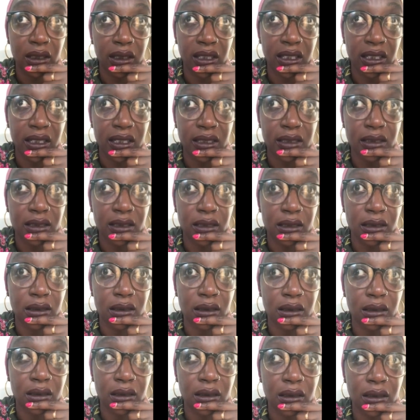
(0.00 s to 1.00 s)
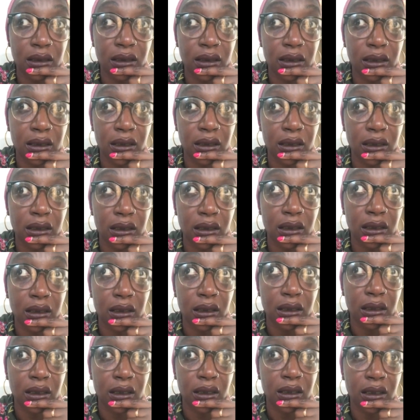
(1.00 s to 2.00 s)
that
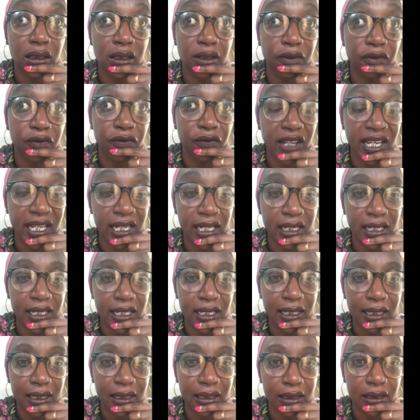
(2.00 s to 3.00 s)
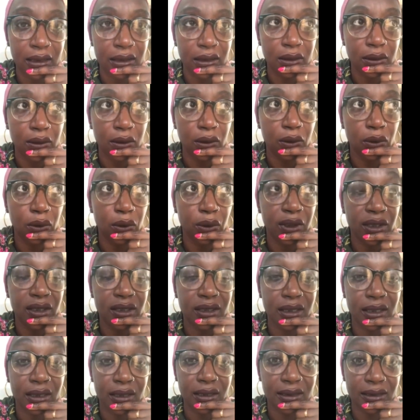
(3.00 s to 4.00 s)
the failure or the
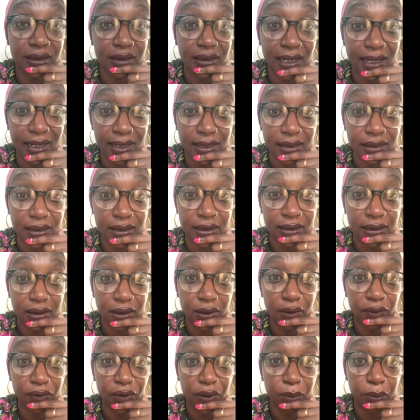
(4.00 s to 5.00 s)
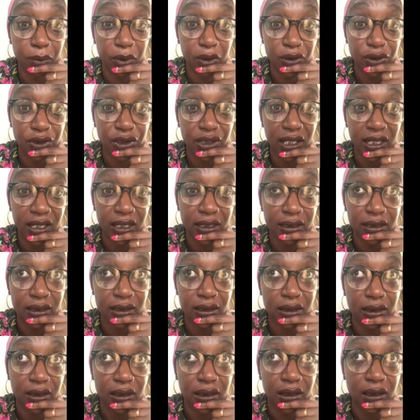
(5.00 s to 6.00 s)
success of the
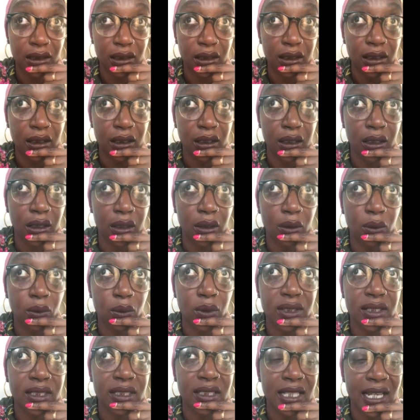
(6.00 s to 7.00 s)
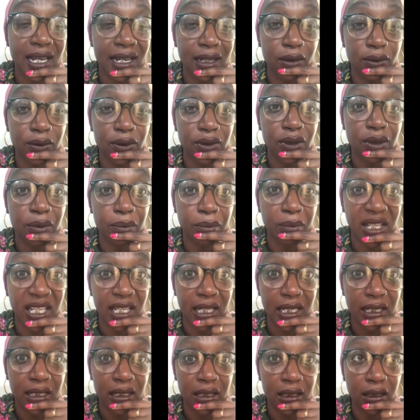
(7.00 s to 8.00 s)
project was down to
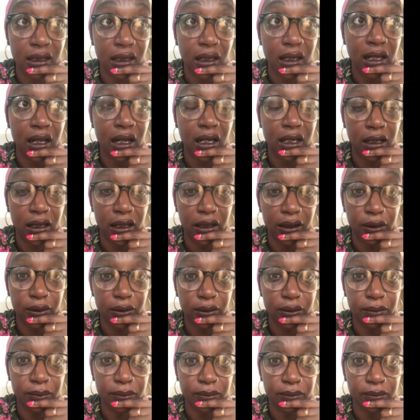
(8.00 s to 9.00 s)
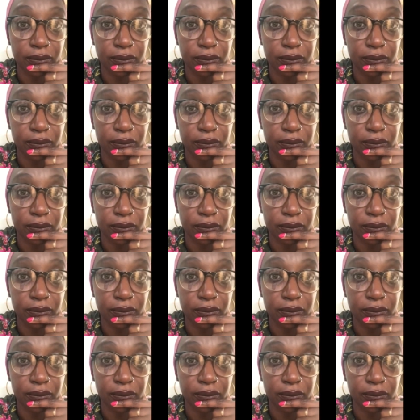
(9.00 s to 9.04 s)
me alone.